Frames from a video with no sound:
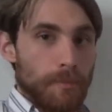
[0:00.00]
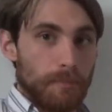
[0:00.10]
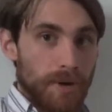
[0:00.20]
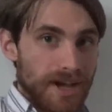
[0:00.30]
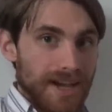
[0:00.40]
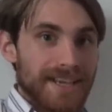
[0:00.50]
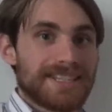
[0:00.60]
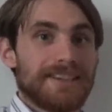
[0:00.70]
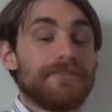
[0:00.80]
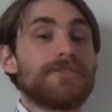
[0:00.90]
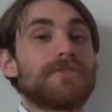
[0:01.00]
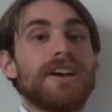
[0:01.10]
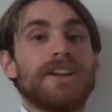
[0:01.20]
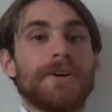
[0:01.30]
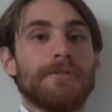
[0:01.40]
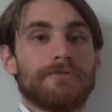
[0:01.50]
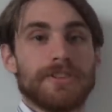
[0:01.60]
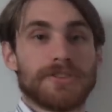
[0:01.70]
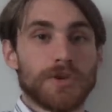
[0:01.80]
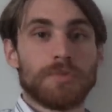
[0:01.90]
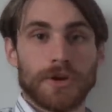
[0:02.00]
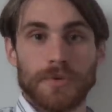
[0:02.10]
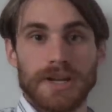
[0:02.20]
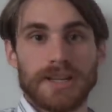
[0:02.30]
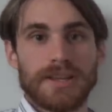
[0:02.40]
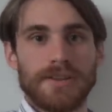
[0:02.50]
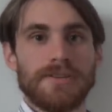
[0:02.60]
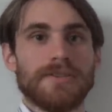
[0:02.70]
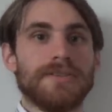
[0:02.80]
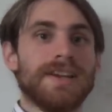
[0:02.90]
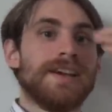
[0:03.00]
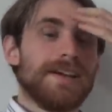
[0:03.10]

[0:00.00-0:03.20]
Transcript: But if you're trying to go for the super quick kill,